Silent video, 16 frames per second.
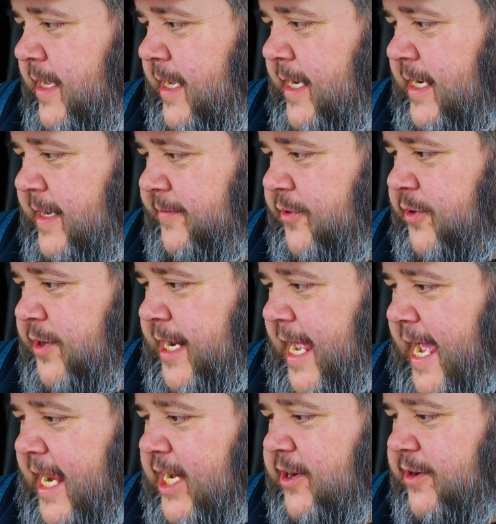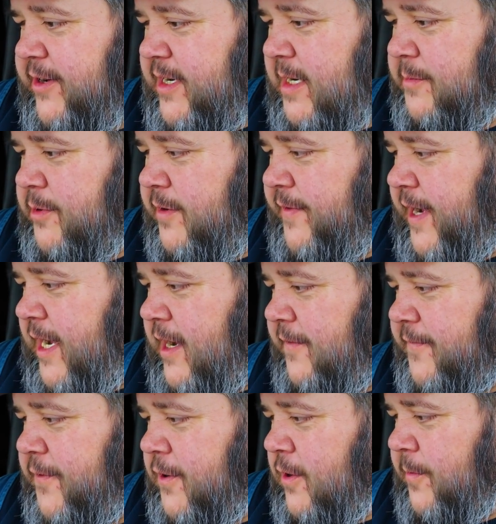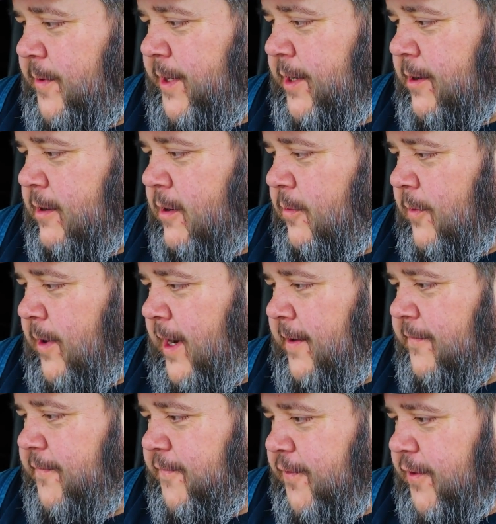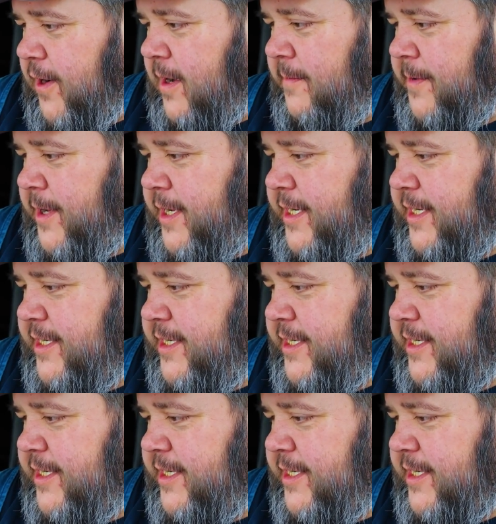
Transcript: and give you an accurate number of how far we are away from